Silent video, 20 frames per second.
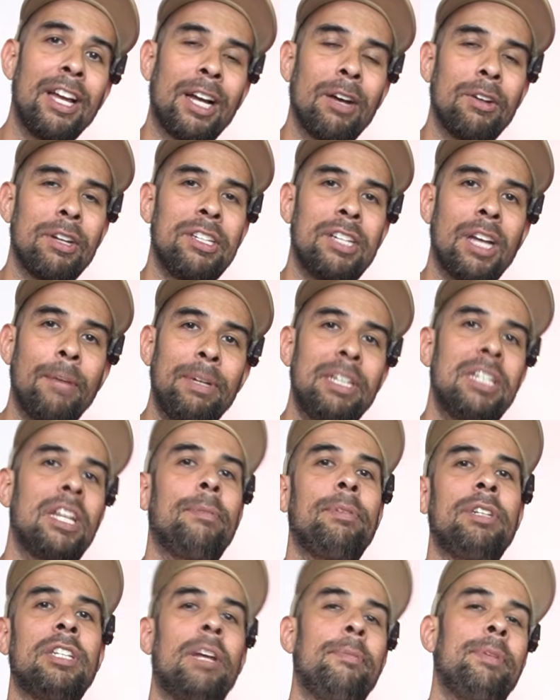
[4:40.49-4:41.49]
go to
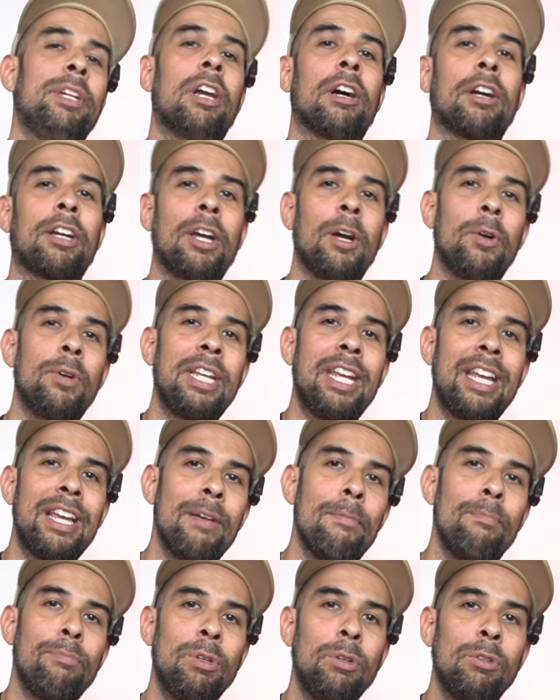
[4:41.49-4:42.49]

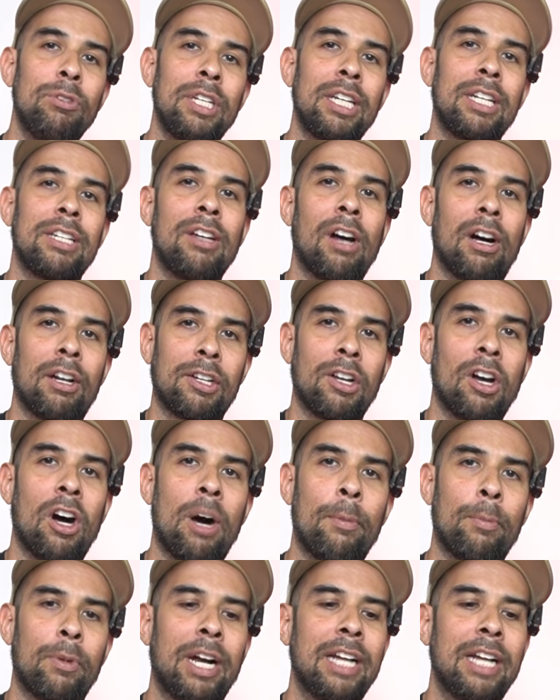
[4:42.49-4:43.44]
www.codymmusic.com,